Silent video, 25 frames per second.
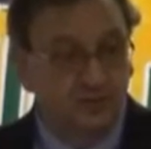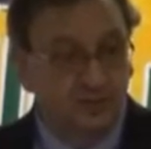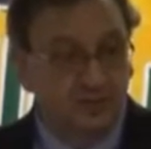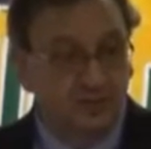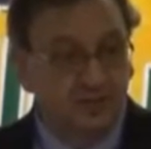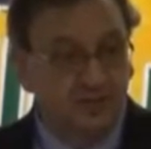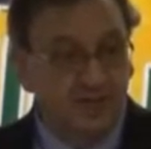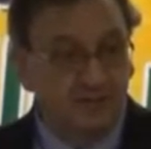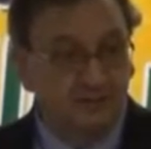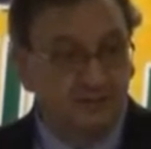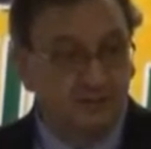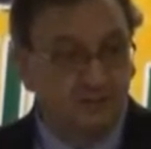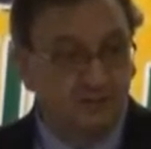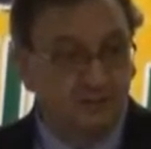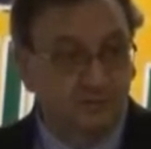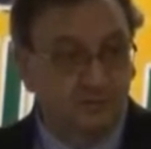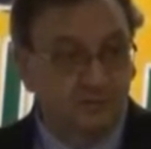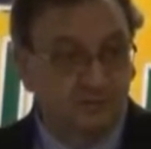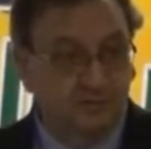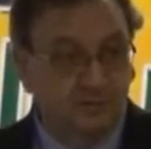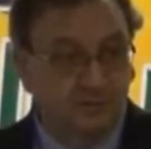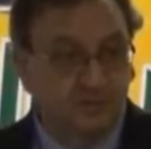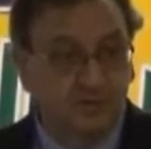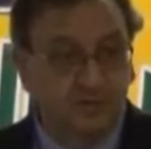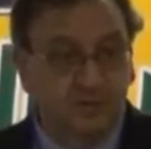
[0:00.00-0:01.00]

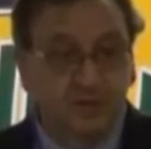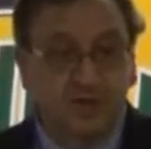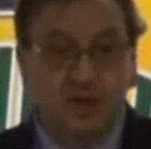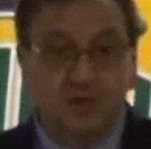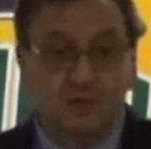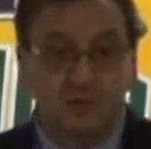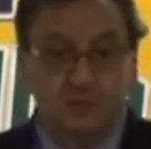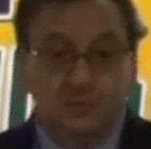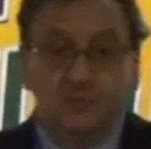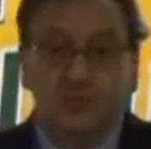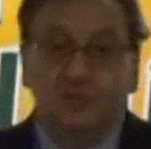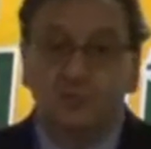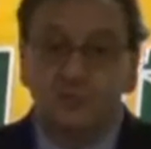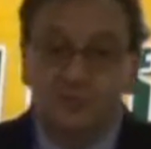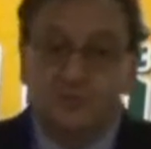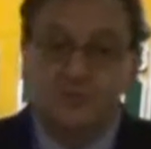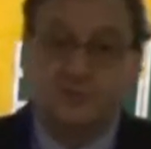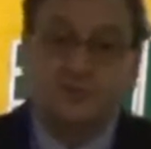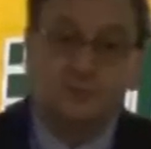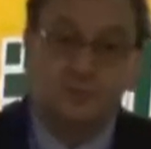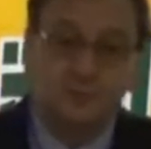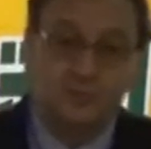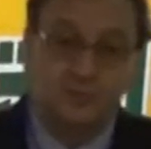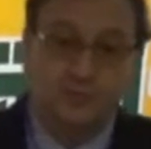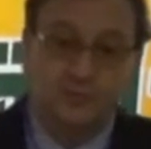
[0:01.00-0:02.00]
catheter, outcome is
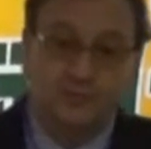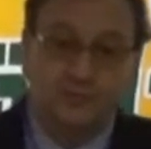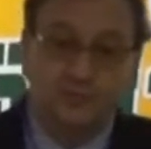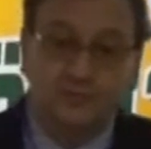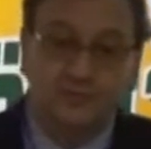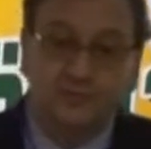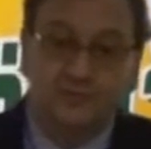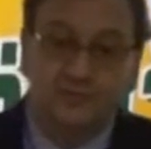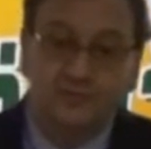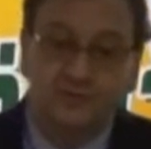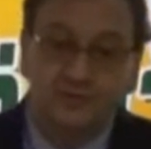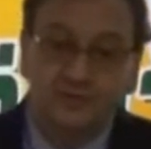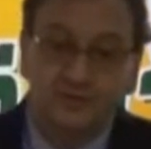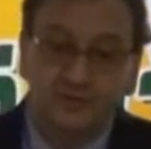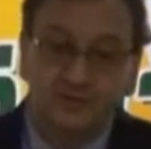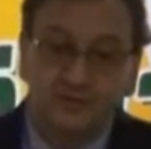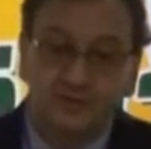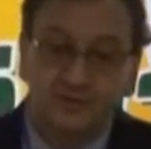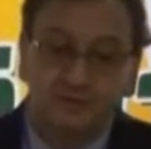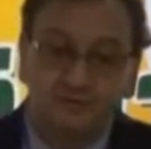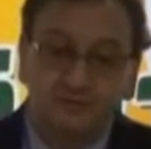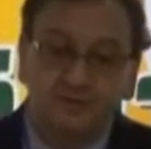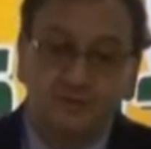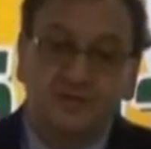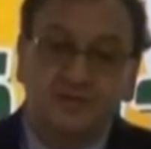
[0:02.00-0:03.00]
improved.
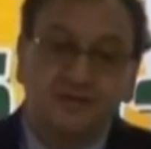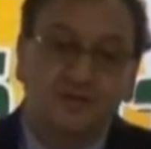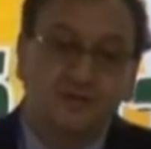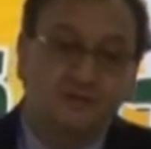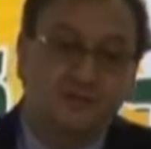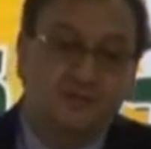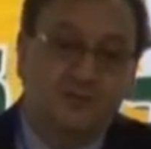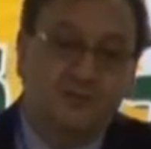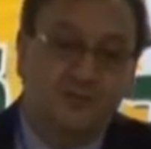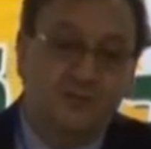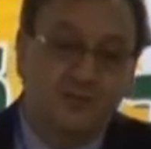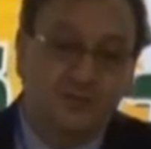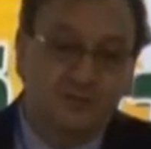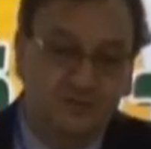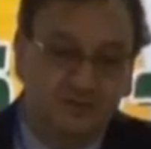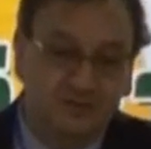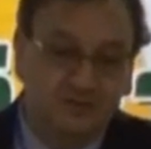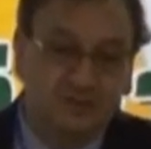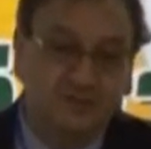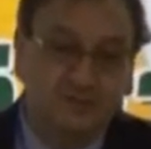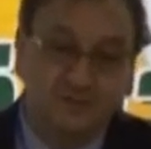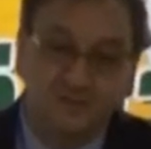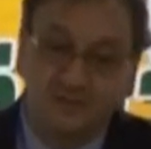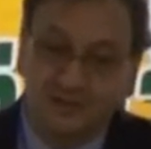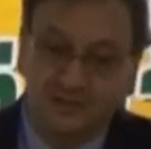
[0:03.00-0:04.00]
But
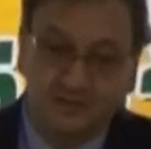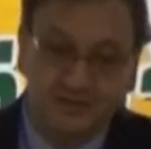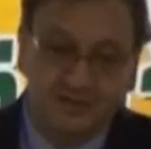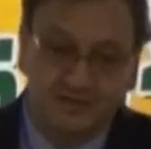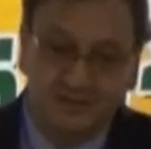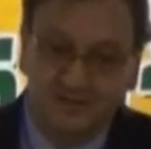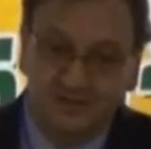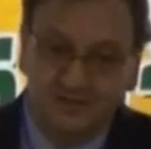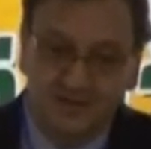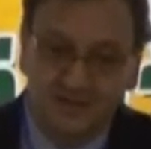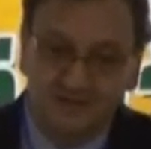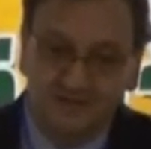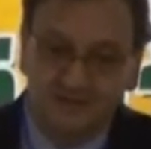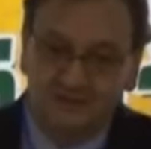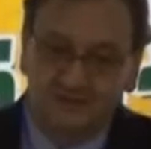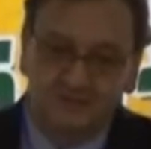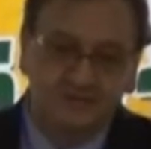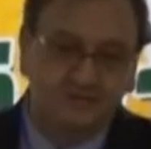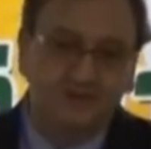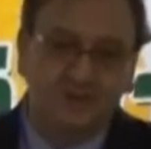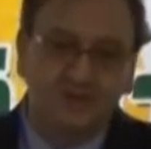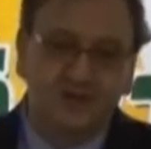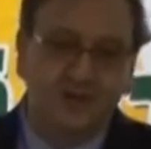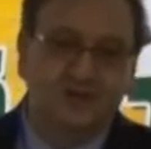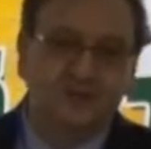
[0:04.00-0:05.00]
unfortunately, if it is the gut,
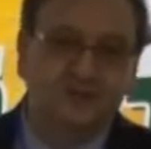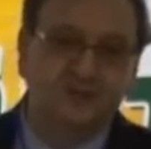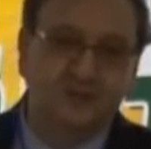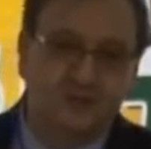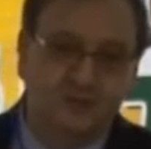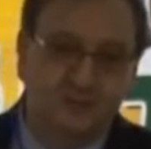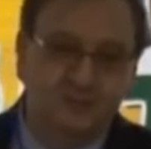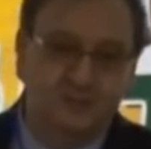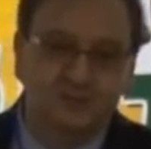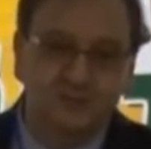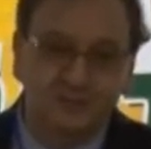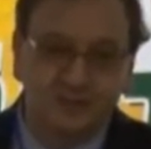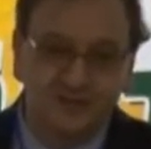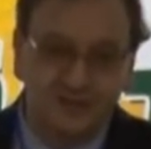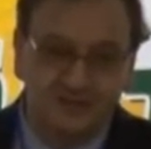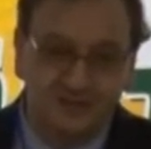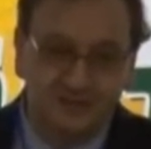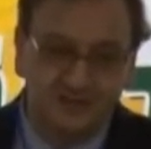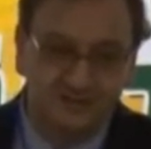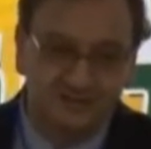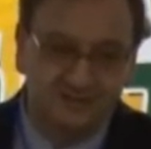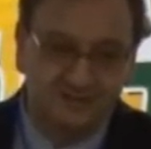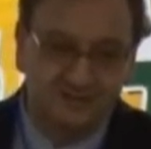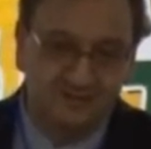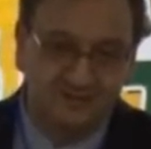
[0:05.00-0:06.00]
you cannot remove the
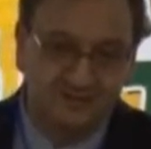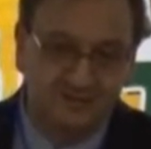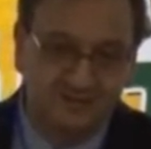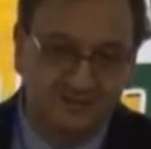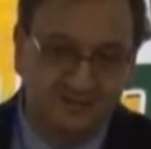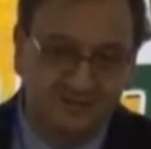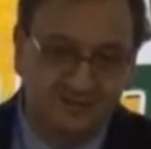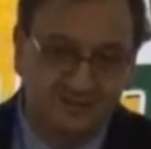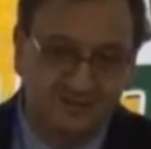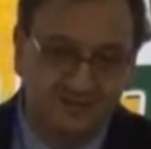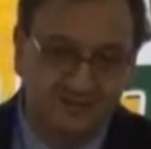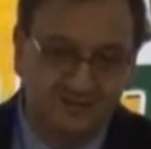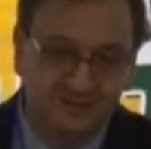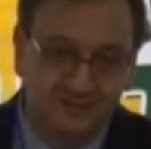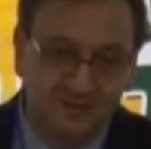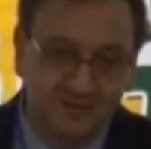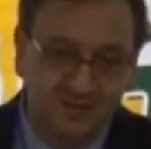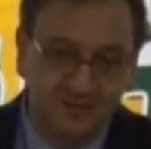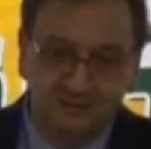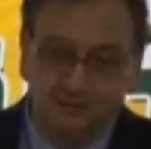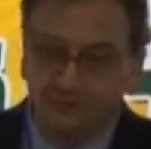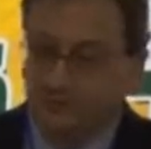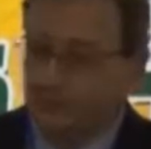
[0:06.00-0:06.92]
gut. You have